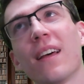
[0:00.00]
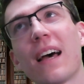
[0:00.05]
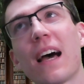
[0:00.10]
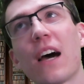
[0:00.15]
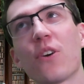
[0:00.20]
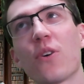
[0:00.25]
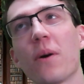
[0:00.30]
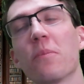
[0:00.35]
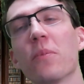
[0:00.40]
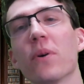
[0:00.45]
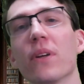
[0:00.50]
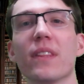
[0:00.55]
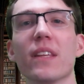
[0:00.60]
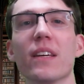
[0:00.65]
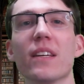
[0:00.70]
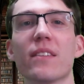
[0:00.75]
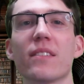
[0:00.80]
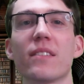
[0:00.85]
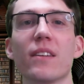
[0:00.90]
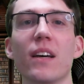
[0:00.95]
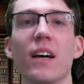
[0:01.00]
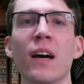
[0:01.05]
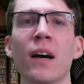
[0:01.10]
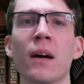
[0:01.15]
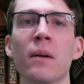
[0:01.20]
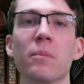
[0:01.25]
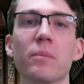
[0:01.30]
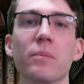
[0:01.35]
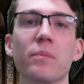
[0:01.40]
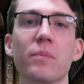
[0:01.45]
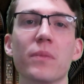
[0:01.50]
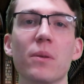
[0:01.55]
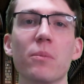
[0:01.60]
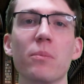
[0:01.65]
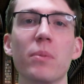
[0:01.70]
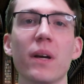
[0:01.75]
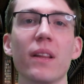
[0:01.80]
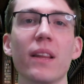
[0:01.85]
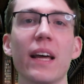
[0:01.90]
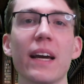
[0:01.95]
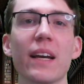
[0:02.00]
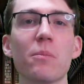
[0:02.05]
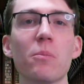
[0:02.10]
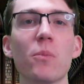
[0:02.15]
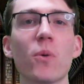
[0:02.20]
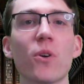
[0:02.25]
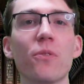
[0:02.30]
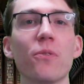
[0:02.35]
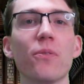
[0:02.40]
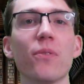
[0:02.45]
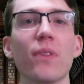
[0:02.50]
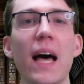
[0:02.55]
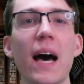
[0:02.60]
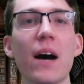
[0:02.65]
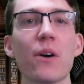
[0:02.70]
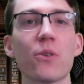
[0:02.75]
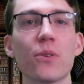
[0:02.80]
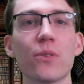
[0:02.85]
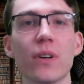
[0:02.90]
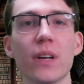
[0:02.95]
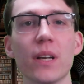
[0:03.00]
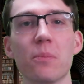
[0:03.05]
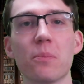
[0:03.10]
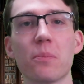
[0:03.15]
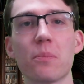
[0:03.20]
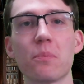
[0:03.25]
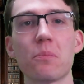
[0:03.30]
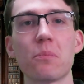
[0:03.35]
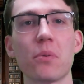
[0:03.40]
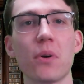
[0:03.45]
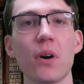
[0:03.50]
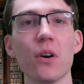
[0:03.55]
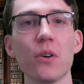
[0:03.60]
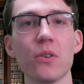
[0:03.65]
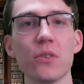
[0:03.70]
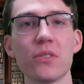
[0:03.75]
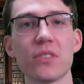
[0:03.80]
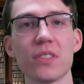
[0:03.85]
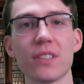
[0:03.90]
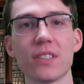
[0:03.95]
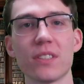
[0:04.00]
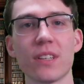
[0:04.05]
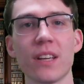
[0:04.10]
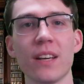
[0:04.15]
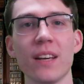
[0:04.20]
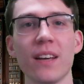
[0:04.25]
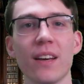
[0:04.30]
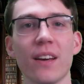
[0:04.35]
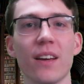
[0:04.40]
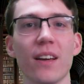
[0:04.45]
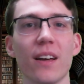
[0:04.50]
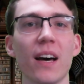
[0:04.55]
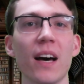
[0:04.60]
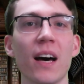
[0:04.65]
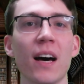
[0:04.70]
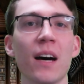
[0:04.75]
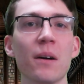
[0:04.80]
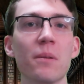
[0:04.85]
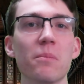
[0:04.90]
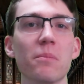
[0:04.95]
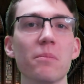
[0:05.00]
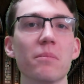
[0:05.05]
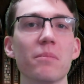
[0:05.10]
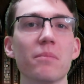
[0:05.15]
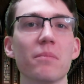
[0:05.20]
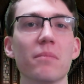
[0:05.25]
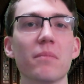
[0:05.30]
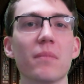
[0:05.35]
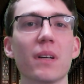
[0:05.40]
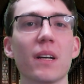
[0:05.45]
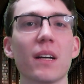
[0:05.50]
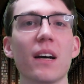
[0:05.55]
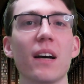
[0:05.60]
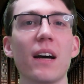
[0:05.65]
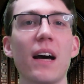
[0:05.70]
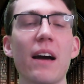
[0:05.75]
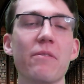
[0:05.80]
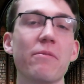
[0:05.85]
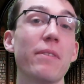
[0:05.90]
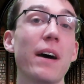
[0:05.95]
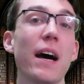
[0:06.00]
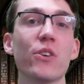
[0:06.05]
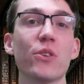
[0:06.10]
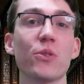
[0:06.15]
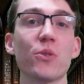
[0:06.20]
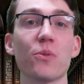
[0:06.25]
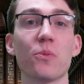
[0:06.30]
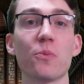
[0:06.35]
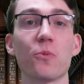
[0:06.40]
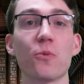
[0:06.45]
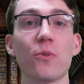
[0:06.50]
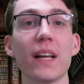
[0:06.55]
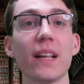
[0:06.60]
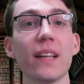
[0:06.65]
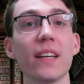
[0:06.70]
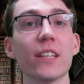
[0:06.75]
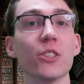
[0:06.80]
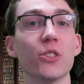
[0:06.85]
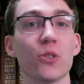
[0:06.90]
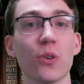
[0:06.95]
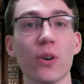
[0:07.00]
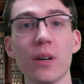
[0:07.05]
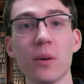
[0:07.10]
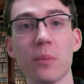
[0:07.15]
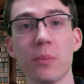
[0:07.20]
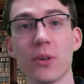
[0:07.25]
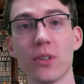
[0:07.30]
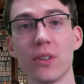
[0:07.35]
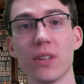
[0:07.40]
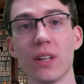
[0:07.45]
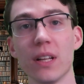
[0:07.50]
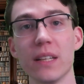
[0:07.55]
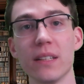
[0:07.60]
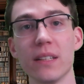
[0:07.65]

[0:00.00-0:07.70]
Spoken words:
how do I put this? But like more flowery prose is I found really enjoyable